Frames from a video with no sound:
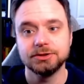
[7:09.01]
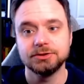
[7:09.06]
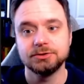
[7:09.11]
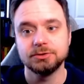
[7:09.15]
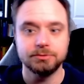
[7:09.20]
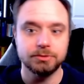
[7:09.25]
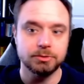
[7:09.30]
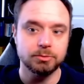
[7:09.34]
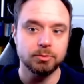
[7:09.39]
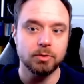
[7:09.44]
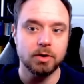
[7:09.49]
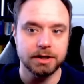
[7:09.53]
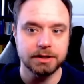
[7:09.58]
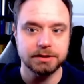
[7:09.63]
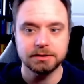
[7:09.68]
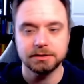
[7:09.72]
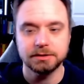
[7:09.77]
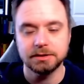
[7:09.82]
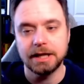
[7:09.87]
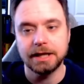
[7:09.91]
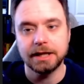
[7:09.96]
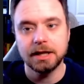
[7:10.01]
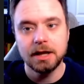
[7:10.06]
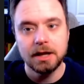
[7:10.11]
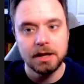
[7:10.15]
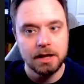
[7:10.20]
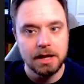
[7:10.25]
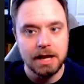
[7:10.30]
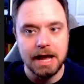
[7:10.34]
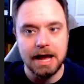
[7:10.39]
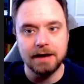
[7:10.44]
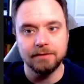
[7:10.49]
So if you wanted to like
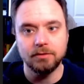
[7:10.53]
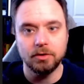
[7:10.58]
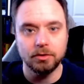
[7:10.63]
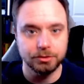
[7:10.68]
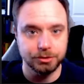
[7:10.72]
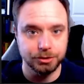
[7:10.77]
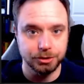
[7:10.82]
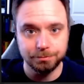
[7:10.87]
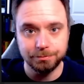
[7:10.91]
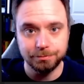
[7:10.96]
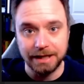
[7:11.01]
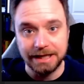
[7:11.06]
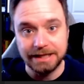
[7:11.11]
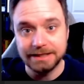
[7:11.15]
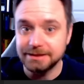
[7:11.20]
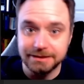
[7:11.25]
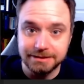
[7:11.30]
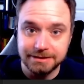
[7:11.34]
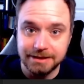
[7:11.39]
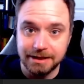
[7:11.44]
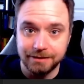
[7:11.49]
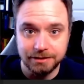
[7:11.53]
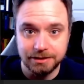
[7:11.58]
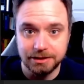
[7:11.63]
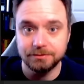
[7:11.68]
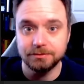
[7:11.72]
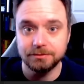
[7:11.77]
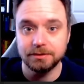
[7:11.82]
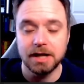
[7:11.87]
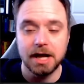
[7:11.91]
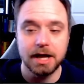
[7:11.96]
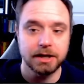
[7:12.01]
have all your bases have a
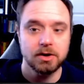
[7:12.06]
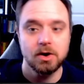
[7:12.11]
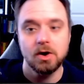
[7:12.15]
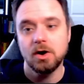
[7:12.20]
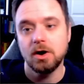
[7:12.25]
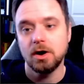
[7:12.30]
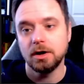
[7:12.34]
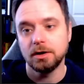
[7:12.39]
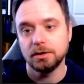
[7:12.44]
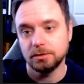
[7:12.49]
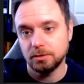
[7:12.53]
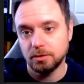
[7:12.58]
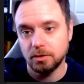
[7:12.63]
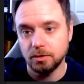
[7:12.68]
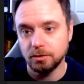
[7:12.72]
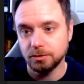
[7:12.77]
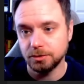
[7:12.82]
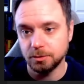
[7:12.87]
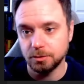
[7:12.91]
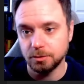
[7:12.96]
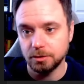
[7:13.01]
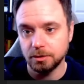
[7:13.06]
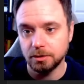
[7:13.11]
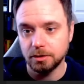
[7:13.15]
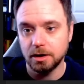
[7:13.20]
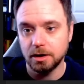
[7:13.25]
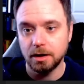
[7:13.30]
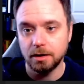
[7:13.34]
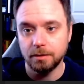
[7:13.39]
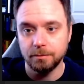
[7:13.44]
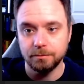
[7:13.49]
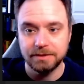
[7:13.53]
different icon or all your
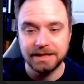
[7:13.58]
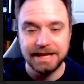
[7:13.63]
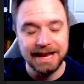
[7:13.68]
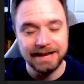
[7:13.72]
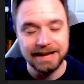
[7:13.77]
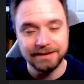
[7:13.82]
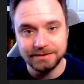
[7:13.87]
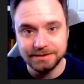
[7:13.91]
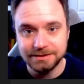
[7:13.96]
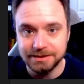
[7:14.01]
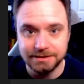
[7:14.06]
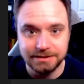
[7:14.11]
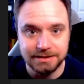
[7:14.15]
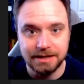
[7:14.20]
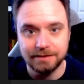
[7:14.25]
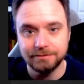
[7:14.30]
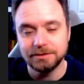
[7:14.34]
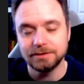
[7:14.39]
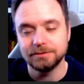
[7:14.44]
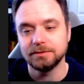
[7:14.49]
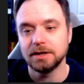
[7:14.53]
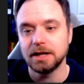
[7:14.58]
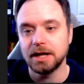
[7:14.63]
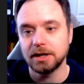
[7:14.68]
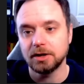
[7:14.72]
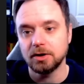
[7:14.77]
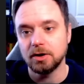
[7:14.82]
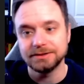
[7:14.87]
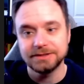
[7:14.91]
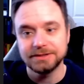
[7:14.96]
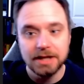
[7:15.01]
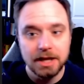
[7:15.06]
canvases have different
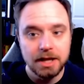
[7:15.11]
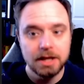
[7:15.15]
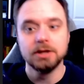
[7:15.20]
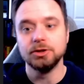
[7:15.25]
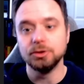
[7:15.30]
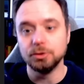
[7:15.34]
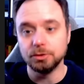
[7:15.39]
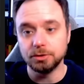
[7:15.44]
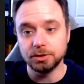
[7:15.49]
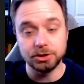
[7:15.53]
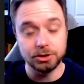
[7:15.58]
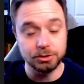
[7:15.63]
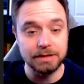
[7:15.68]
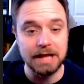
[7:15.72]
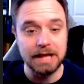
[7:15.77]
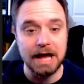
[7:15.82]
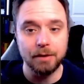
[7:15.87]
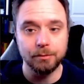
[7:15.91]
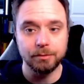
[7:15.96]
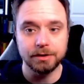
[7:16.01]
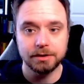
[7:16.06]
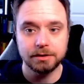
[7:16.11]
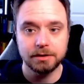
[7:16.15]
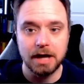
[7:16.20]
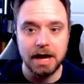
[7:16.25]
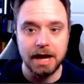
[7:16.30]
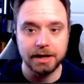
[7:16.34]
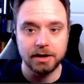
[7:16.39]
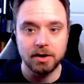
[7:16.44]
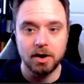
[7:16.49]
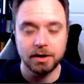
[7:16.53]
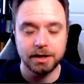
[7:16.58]
icons, you could do that with
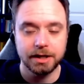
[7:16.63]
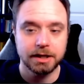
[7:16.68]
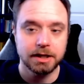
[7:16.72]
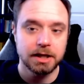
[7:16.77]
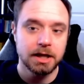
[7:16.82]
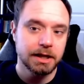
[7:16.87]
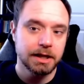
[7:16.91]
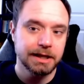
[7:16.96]
Iconic.